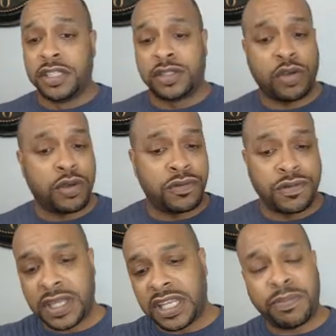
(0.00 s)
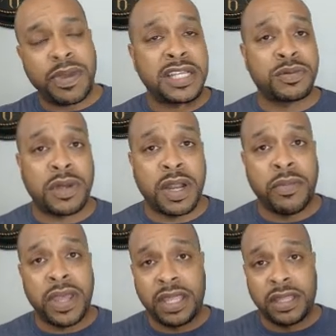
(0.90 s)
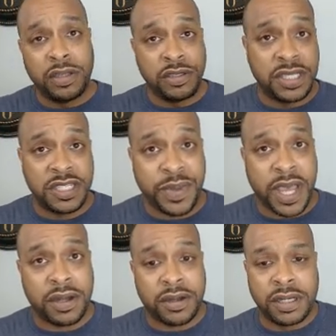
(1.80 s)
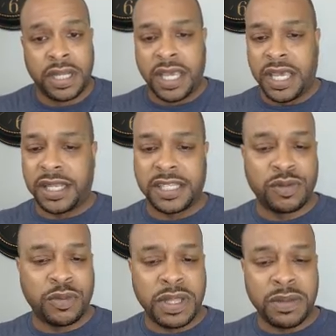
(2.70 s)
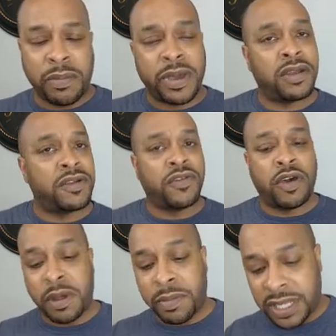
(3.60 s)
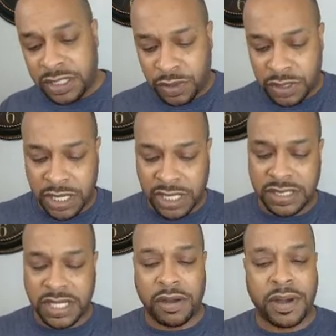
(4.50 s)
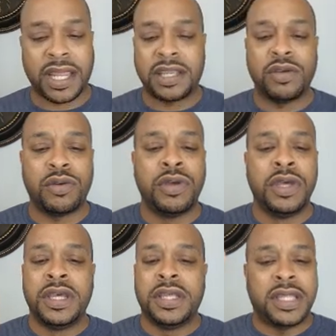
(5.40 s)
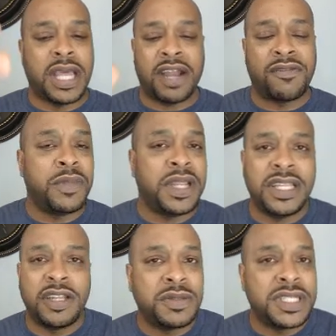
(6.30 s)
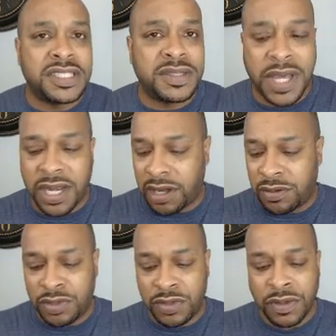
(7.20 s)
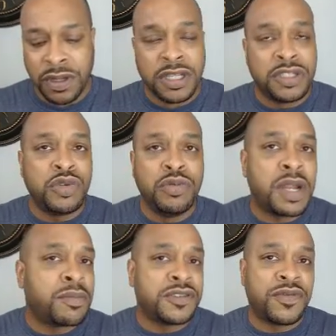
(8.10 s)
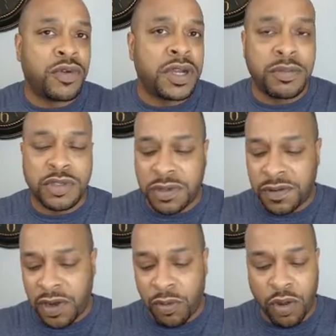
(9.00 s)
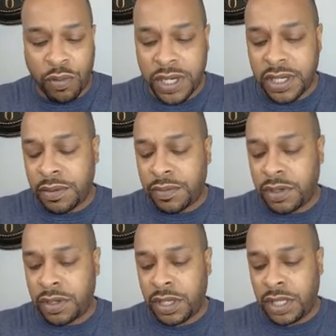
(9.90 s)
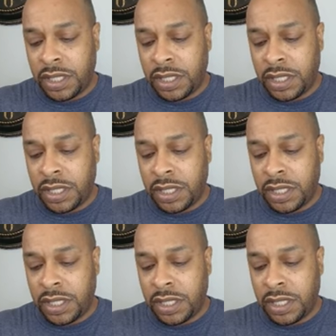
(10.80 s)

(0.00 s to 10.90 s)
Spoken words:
So any password I make using this pattern, and this would be my pattern for all my passwords, I could say, all right, I can do however many, doesn't matter, 2 numbers, 4 numbers, whatever I want, 1 number.